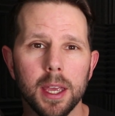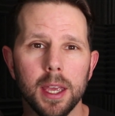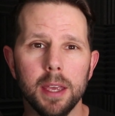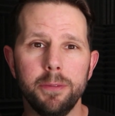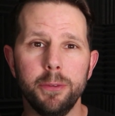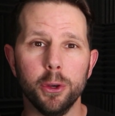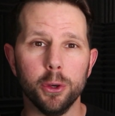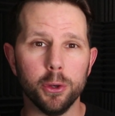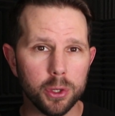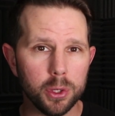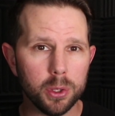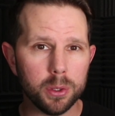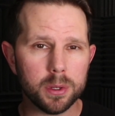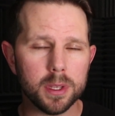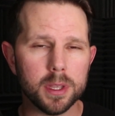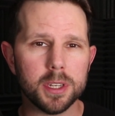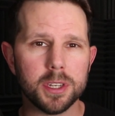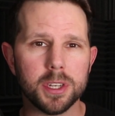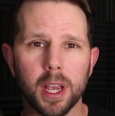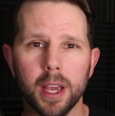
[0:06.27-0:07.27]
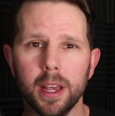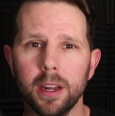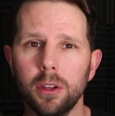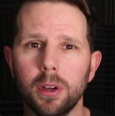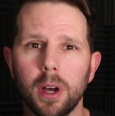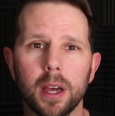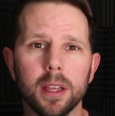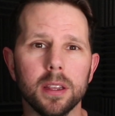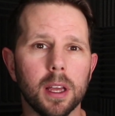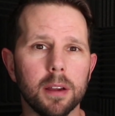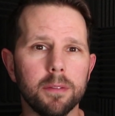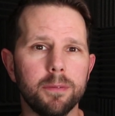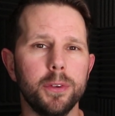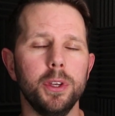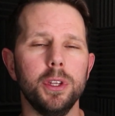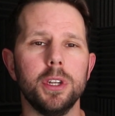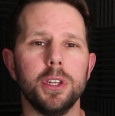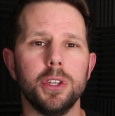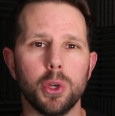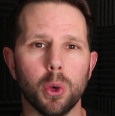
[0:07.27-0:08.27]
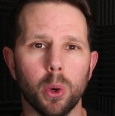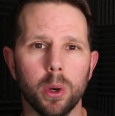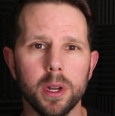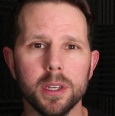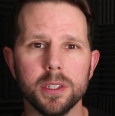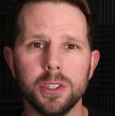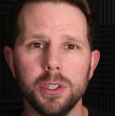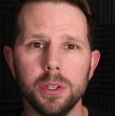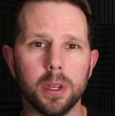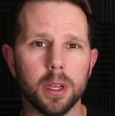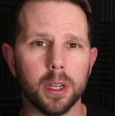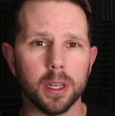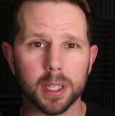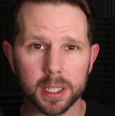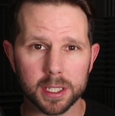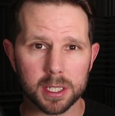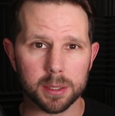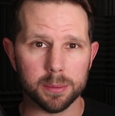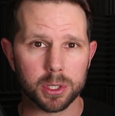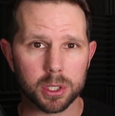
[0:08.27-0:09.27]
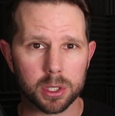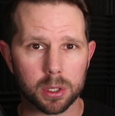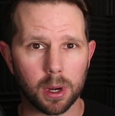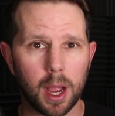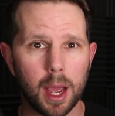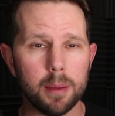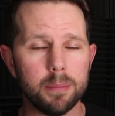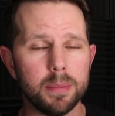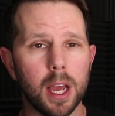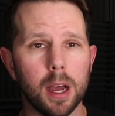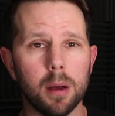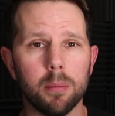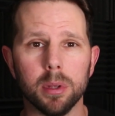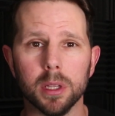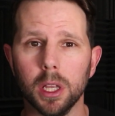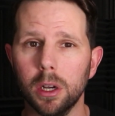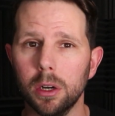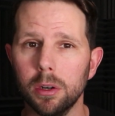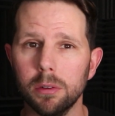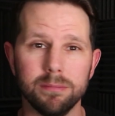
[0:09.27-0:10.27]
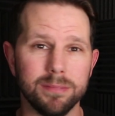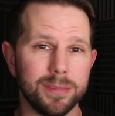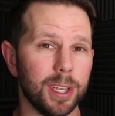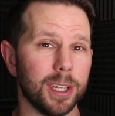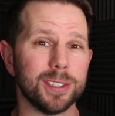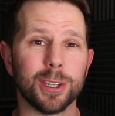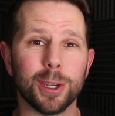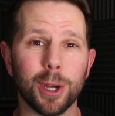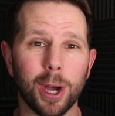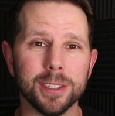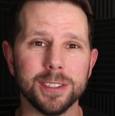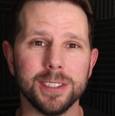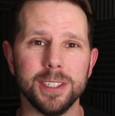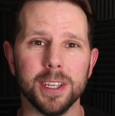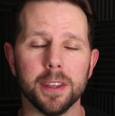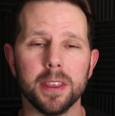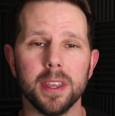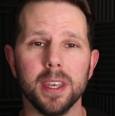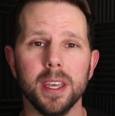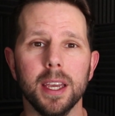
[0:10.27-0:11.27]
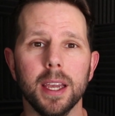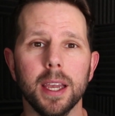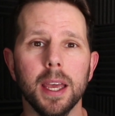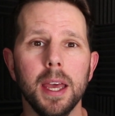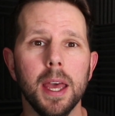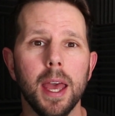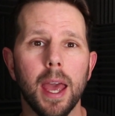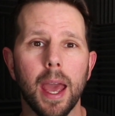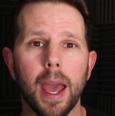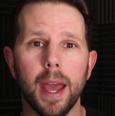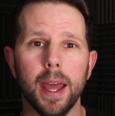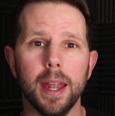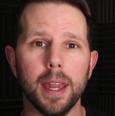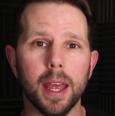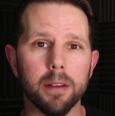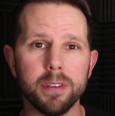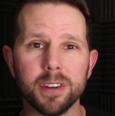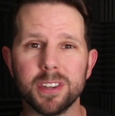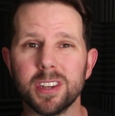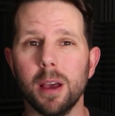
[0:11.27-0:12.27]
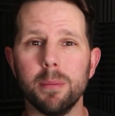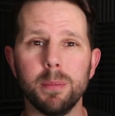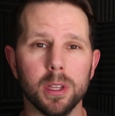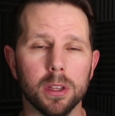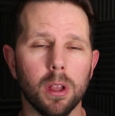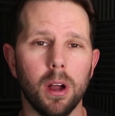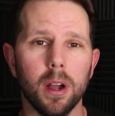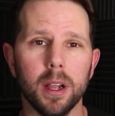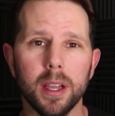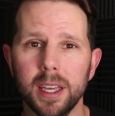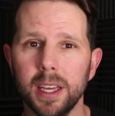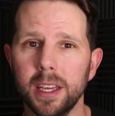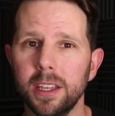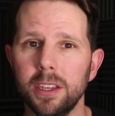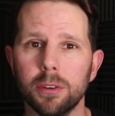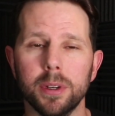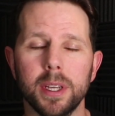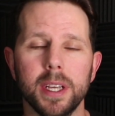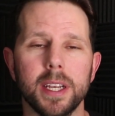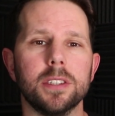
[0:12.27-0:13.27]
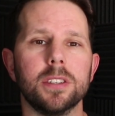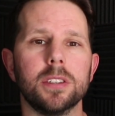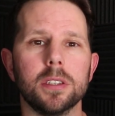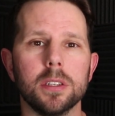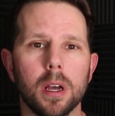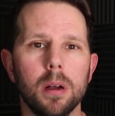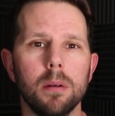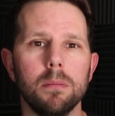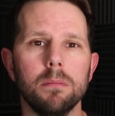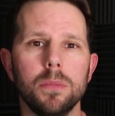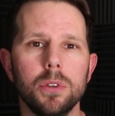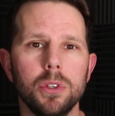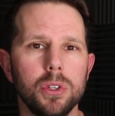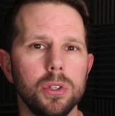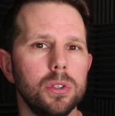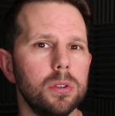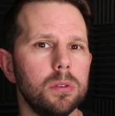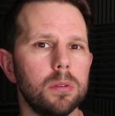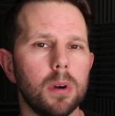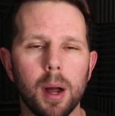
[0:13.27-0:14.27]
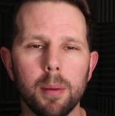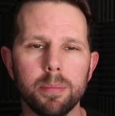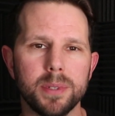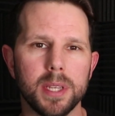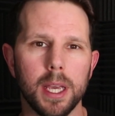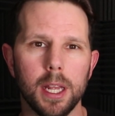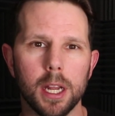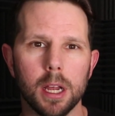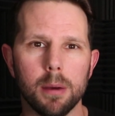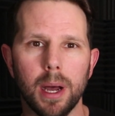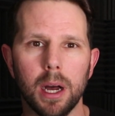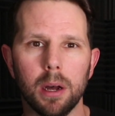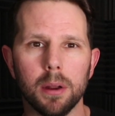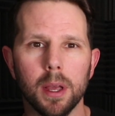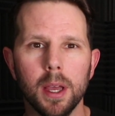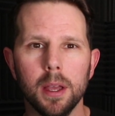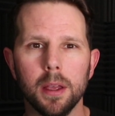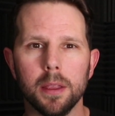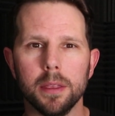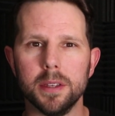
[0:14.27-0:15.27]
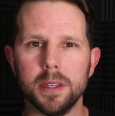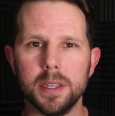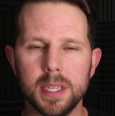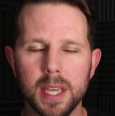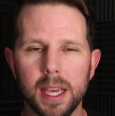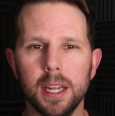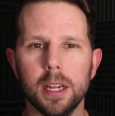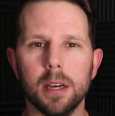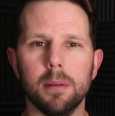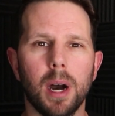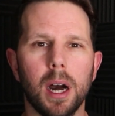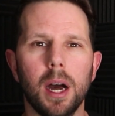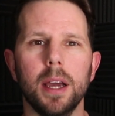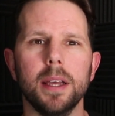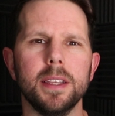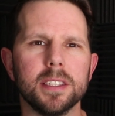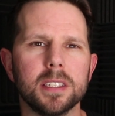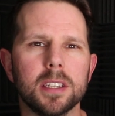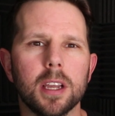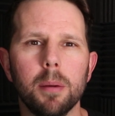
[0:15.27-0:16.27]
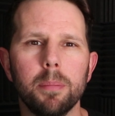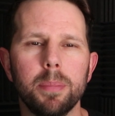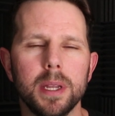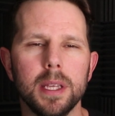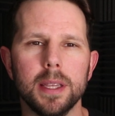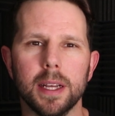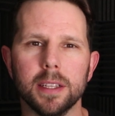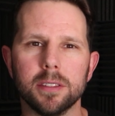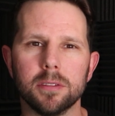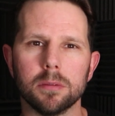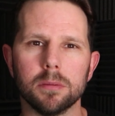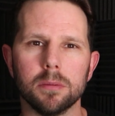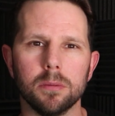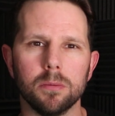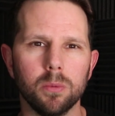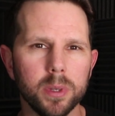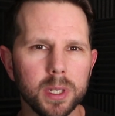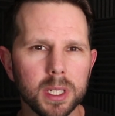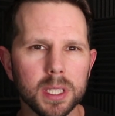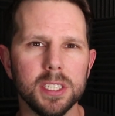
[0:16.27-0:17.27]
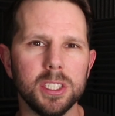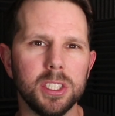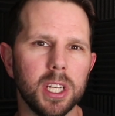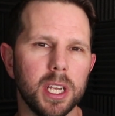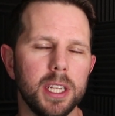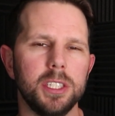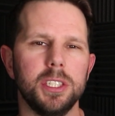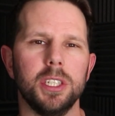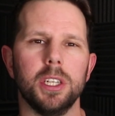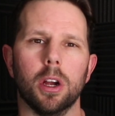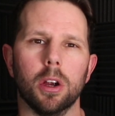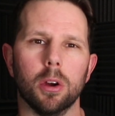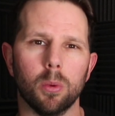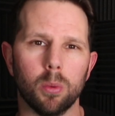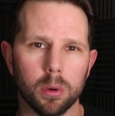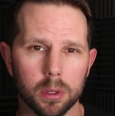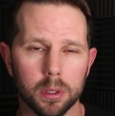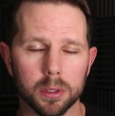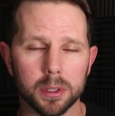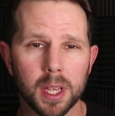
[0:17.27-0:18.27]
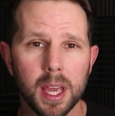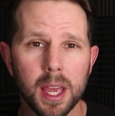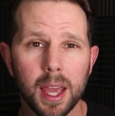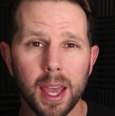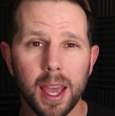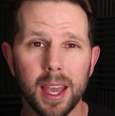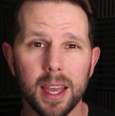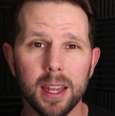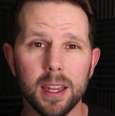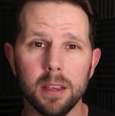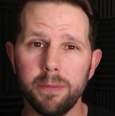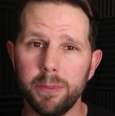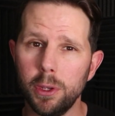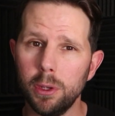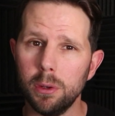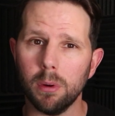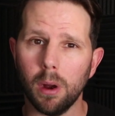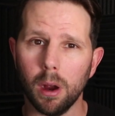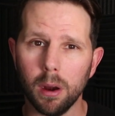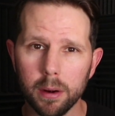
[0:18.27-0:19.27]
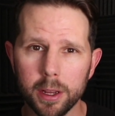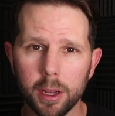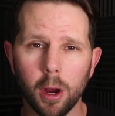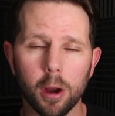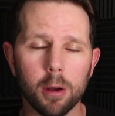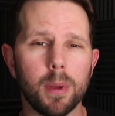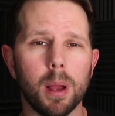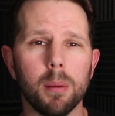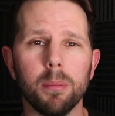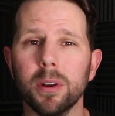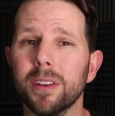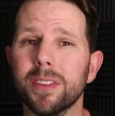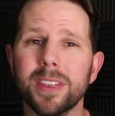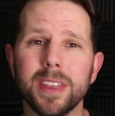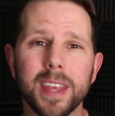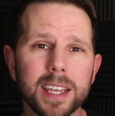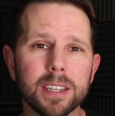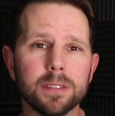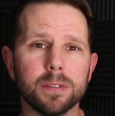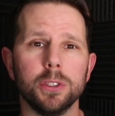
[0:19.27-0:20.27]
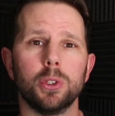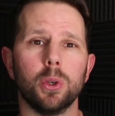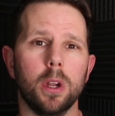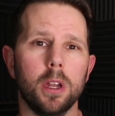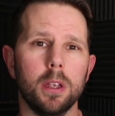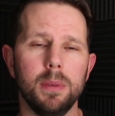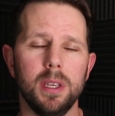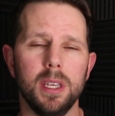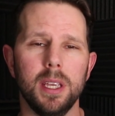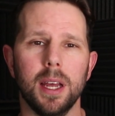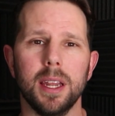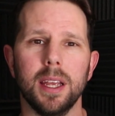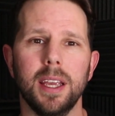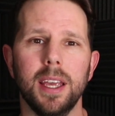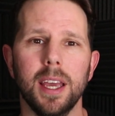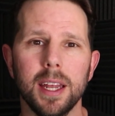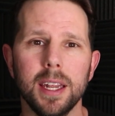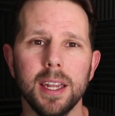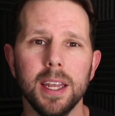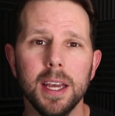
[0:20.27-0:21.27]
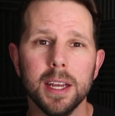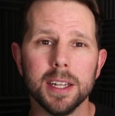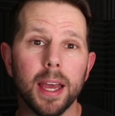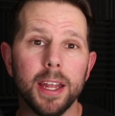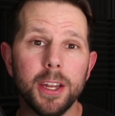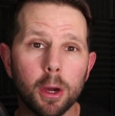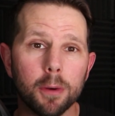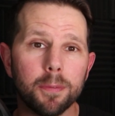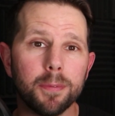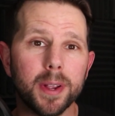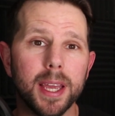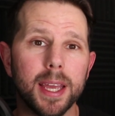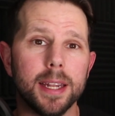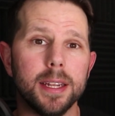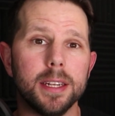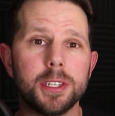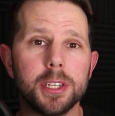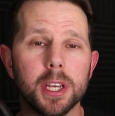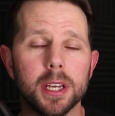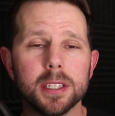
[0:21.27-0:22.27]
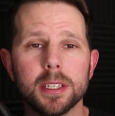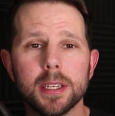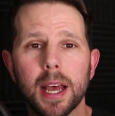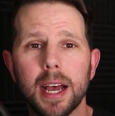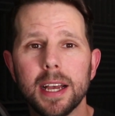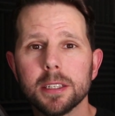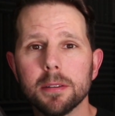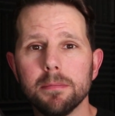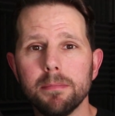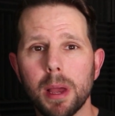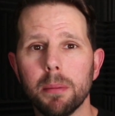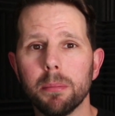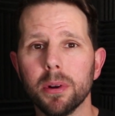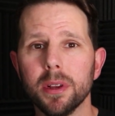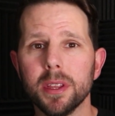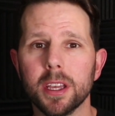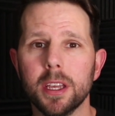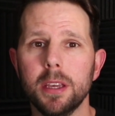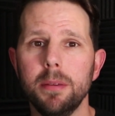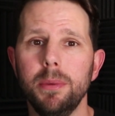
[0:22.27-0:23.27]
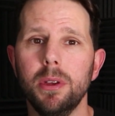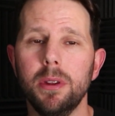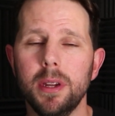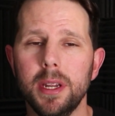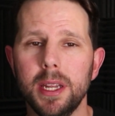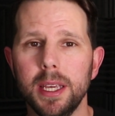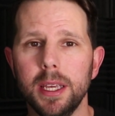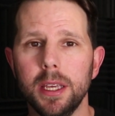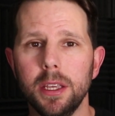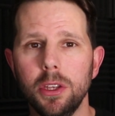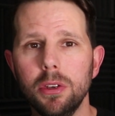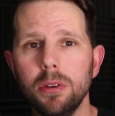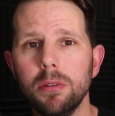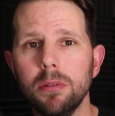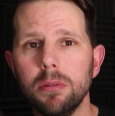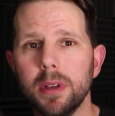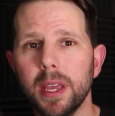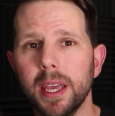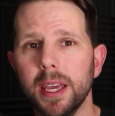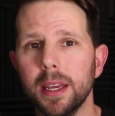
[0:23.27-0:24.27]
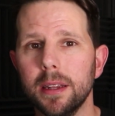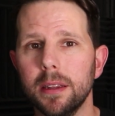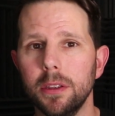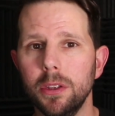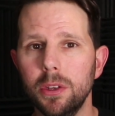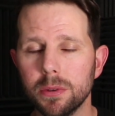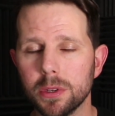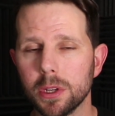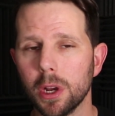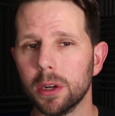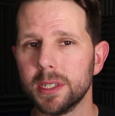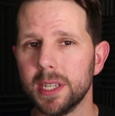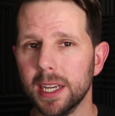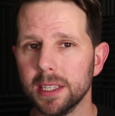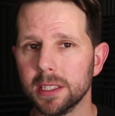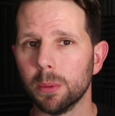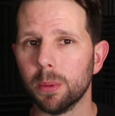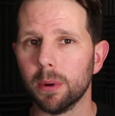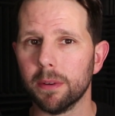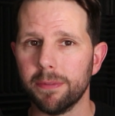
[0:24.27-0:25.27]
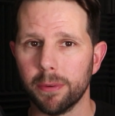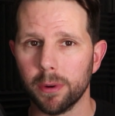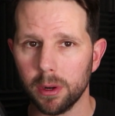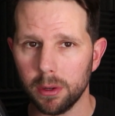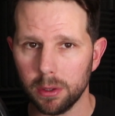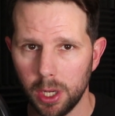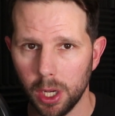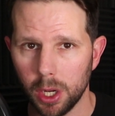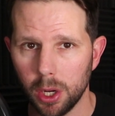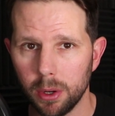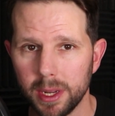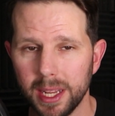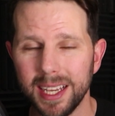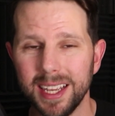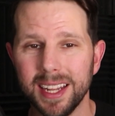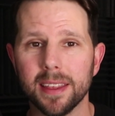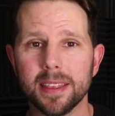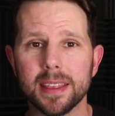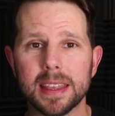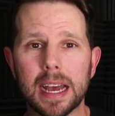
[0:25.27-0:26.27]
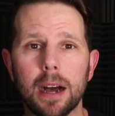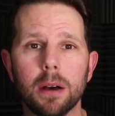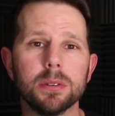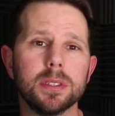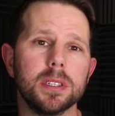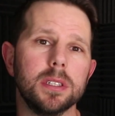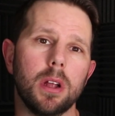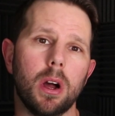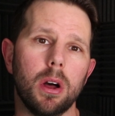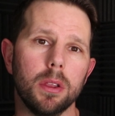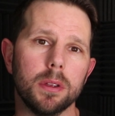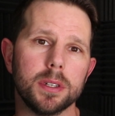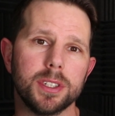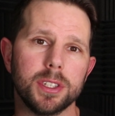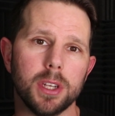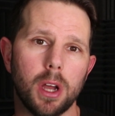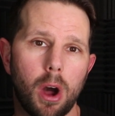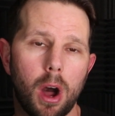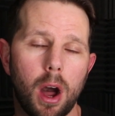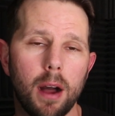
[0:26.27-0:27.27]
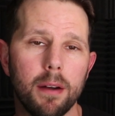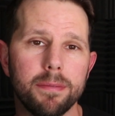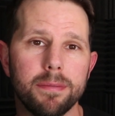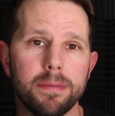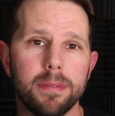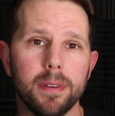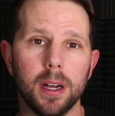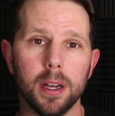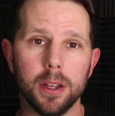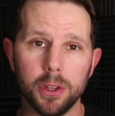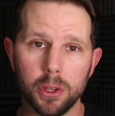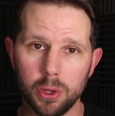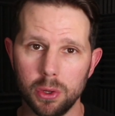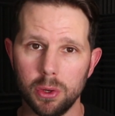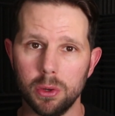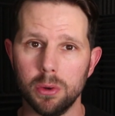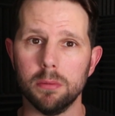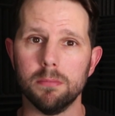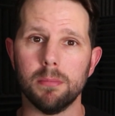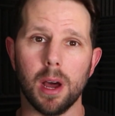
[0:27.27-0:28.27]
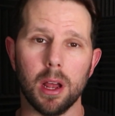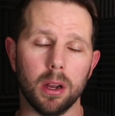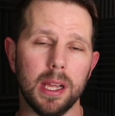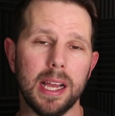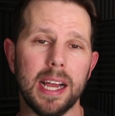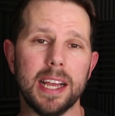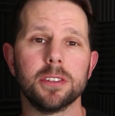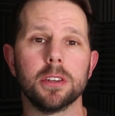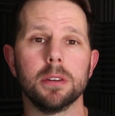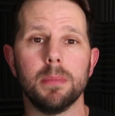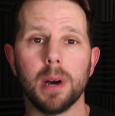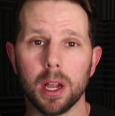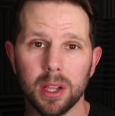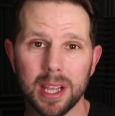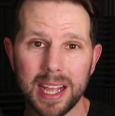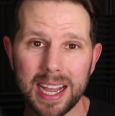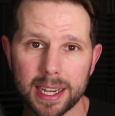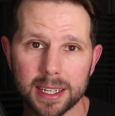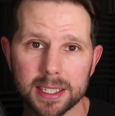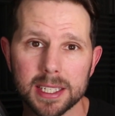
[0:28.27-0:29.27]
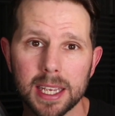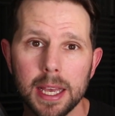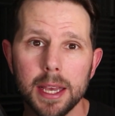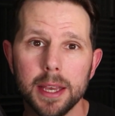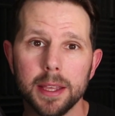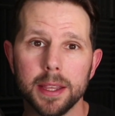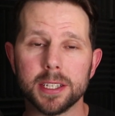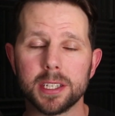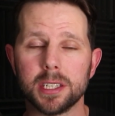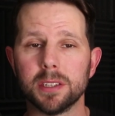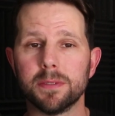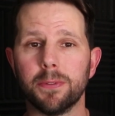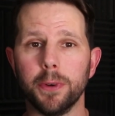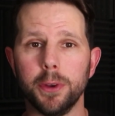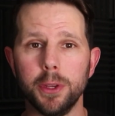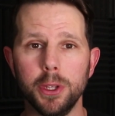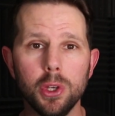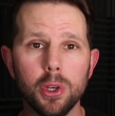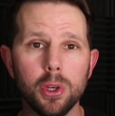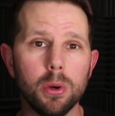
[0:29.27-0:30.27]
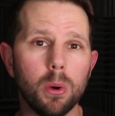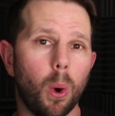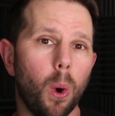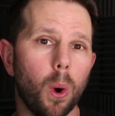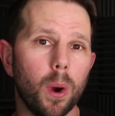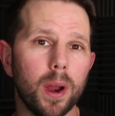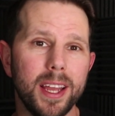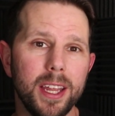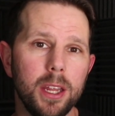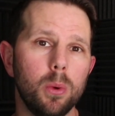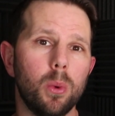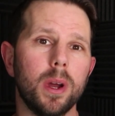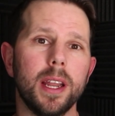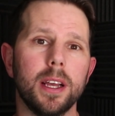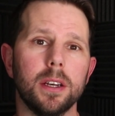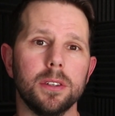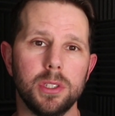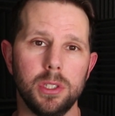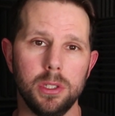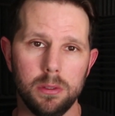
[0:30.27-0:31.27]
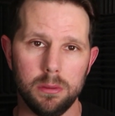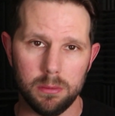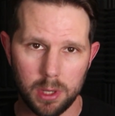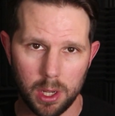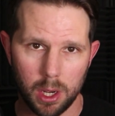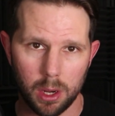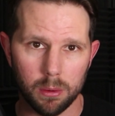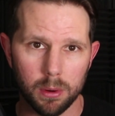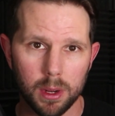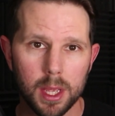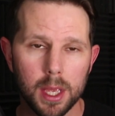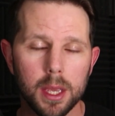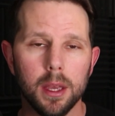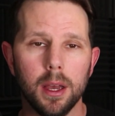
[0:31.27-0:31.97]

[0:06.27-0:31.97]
If you're new to the channel, I'd love for you to join us. You can click subscribe down below, doesn't cost you a thing. And every time you log in, you'll get some new update about the data behind this company that's really changing our world. And if you already are a member, thanks for joining me yet again. And don't forget, just as a member of the community, you can use our Tesla referral code and get $1,000 off a new Model S or Model X. This is for you or anyone else you know.